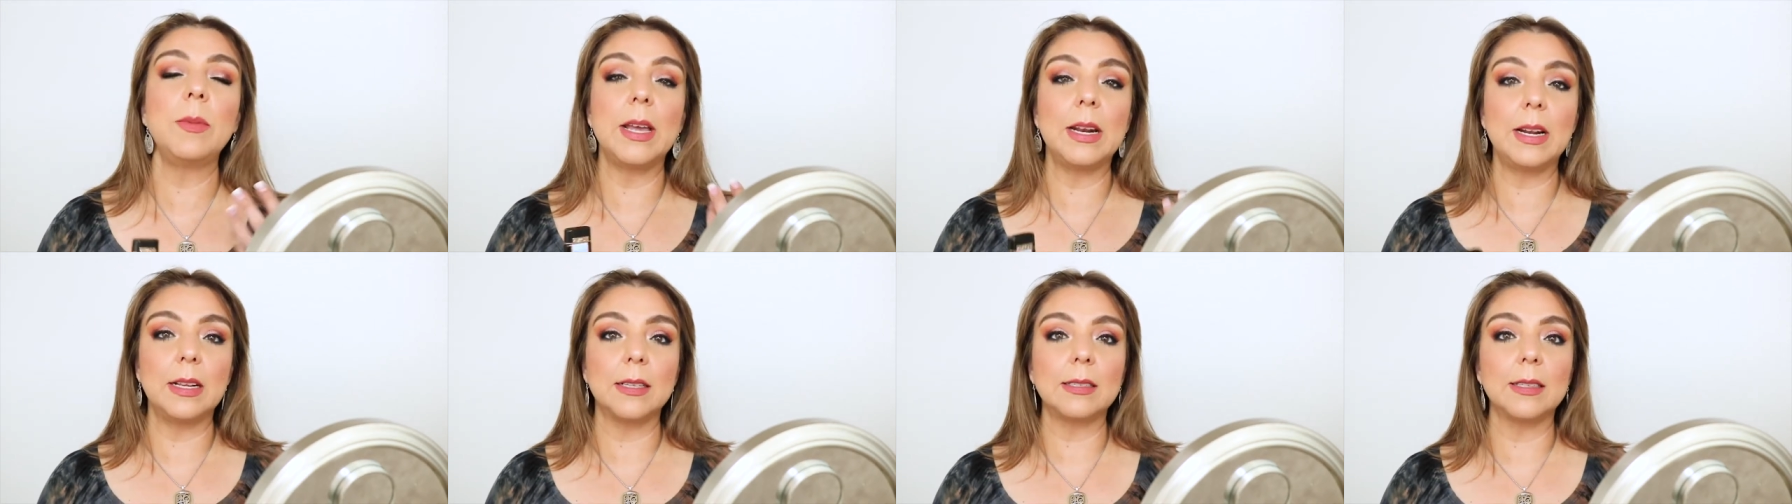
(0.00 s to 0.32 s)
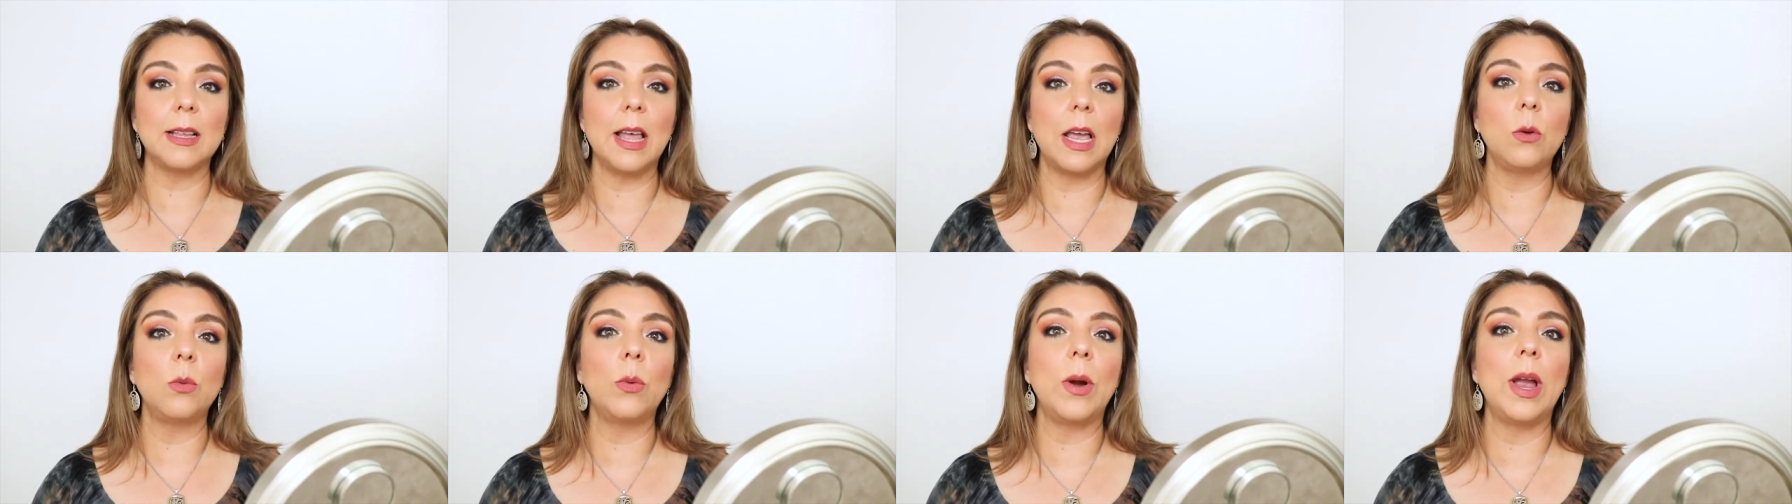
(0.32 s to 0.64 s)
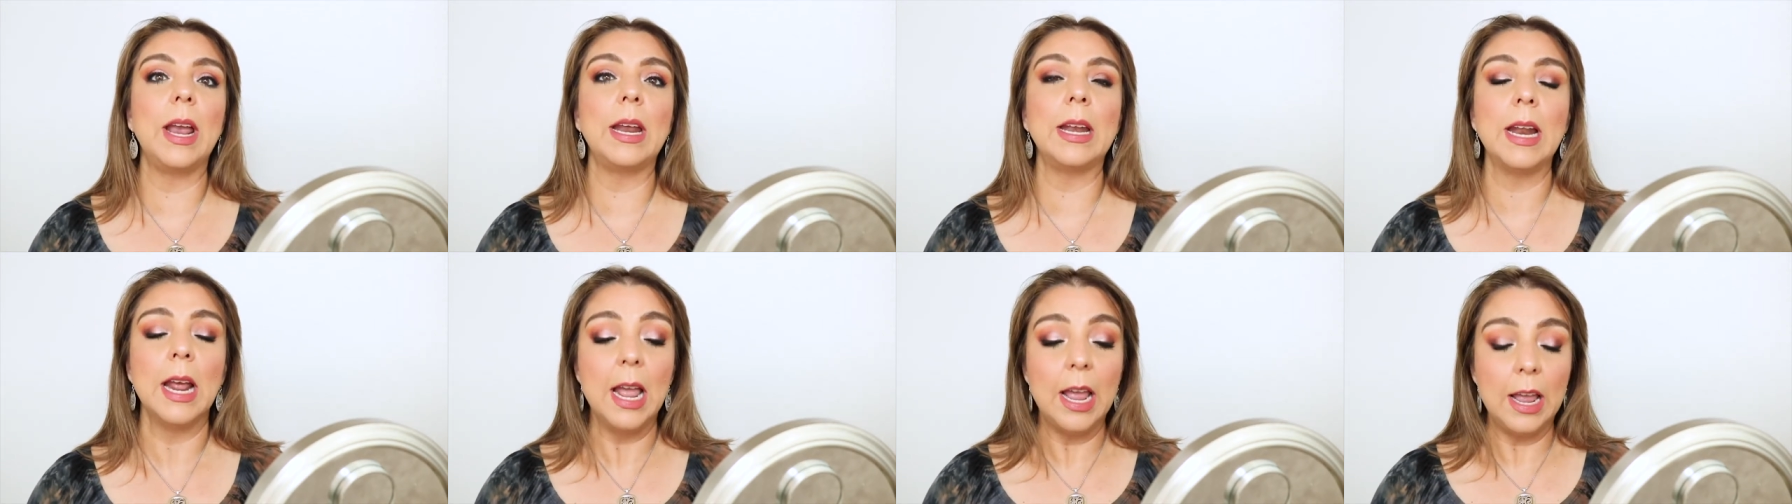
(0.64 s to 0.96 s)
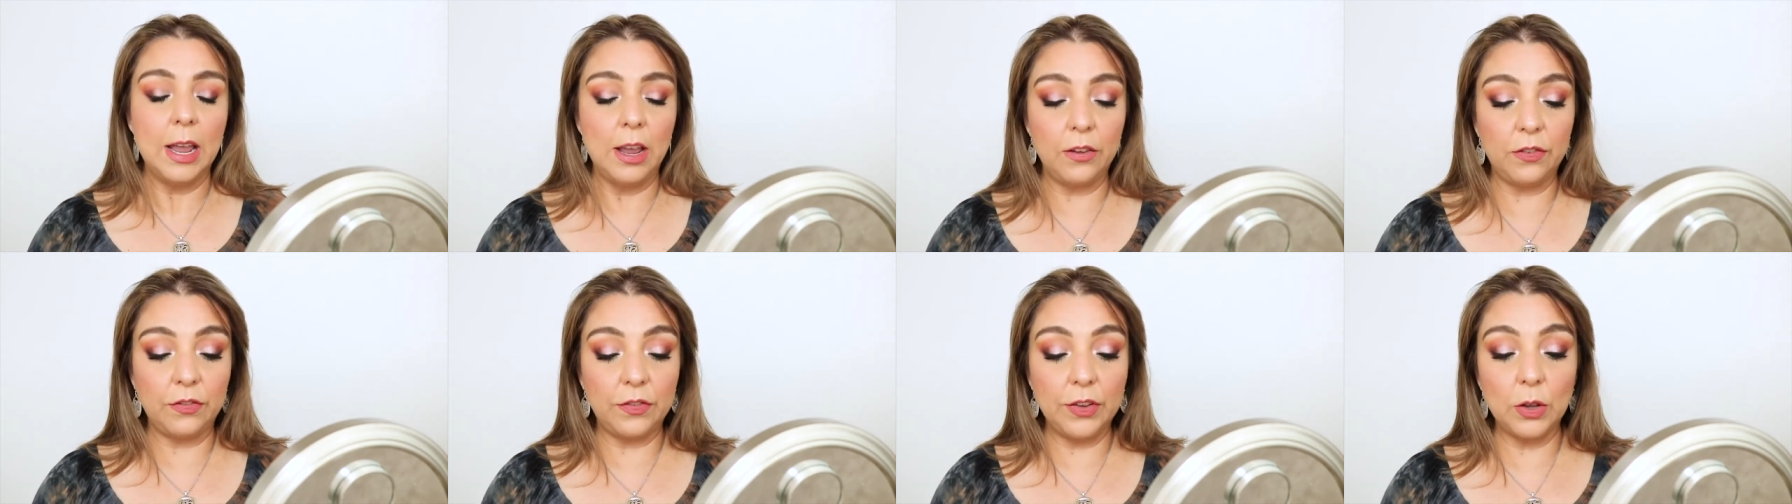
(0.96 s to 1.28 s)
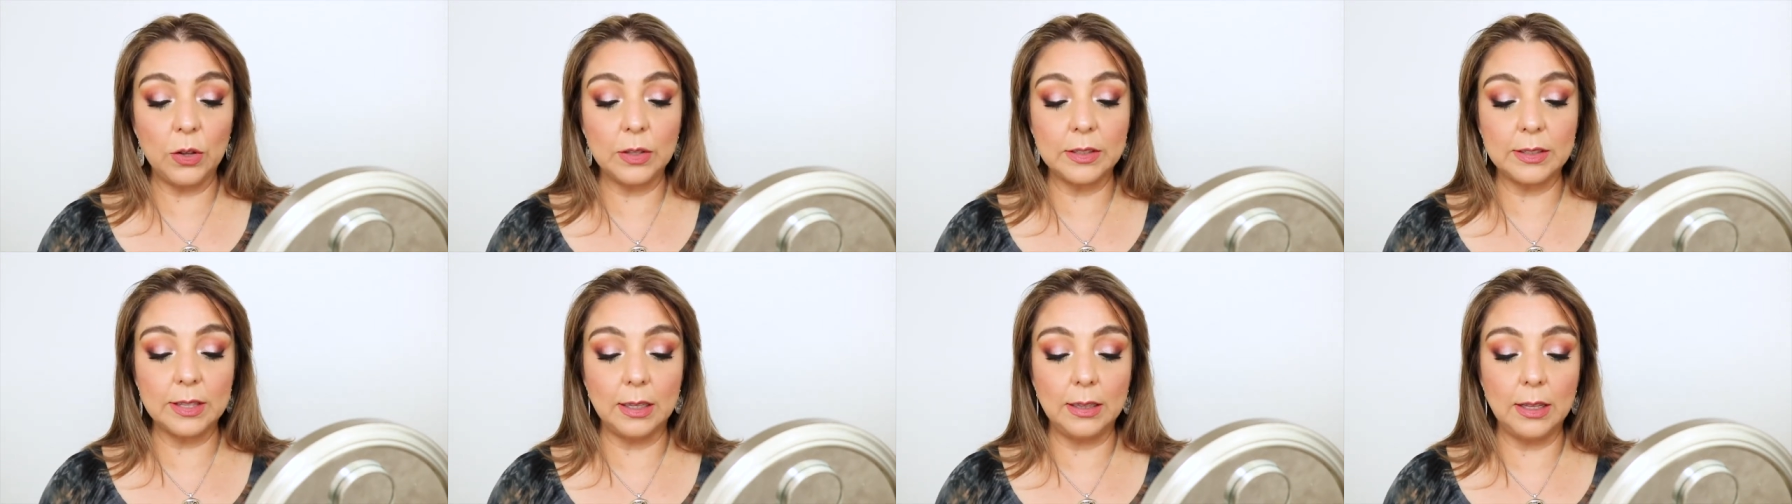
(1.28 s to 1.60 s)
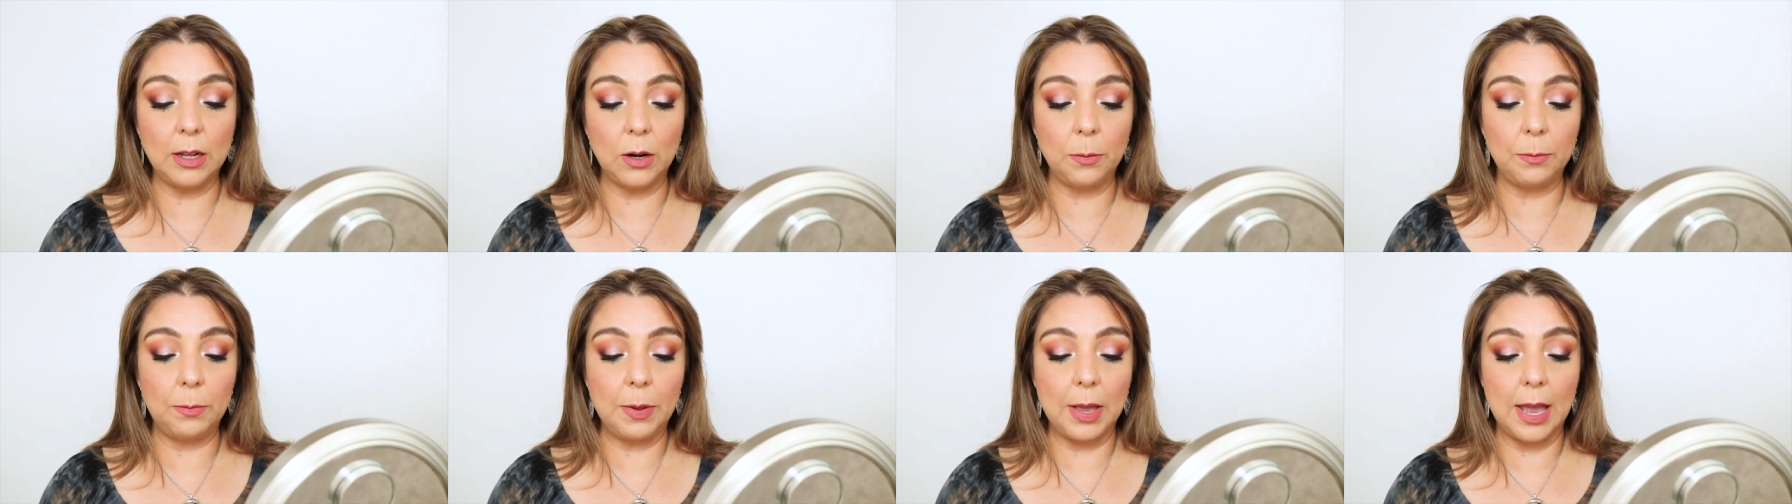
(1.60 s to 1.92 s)
it is lightweight it feels a
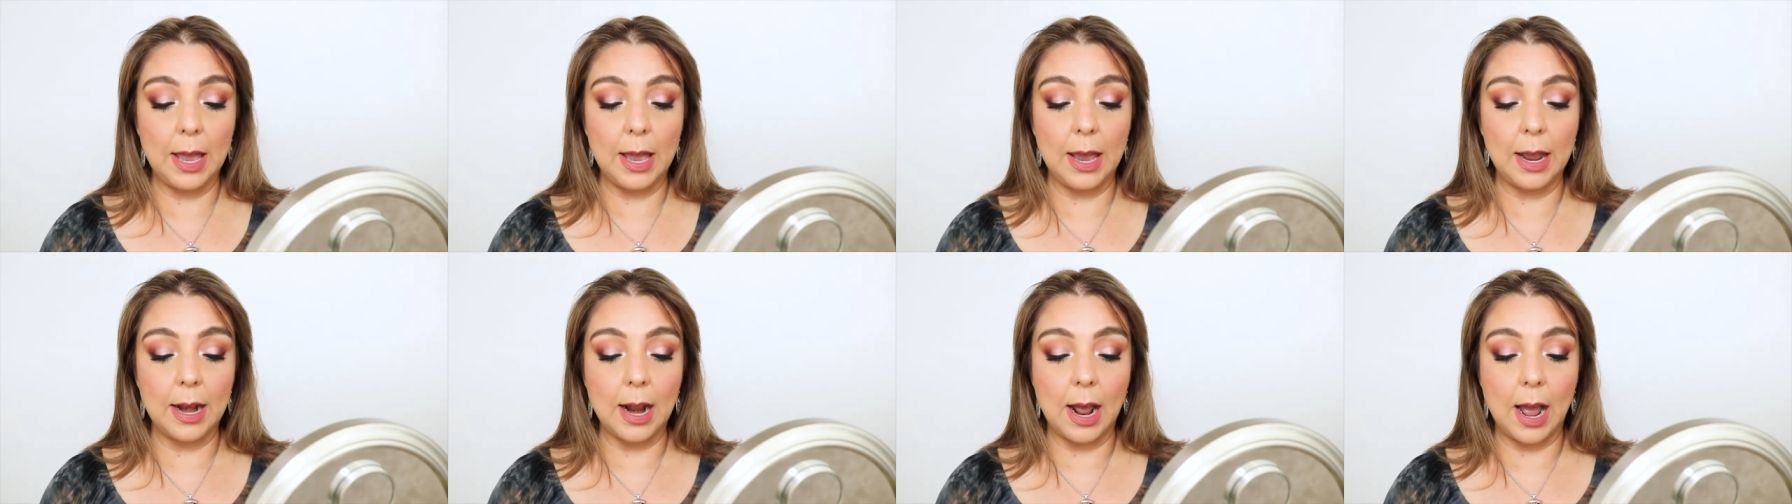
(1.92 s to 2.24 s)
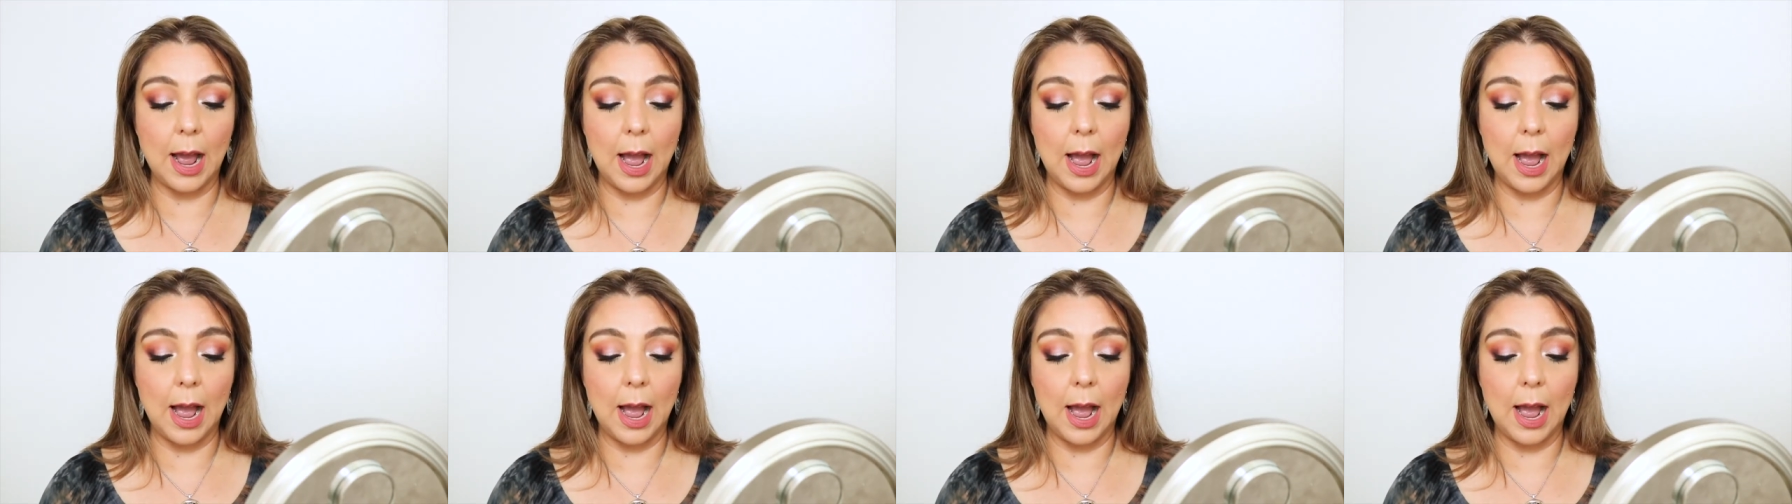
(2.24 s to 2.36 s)
little bit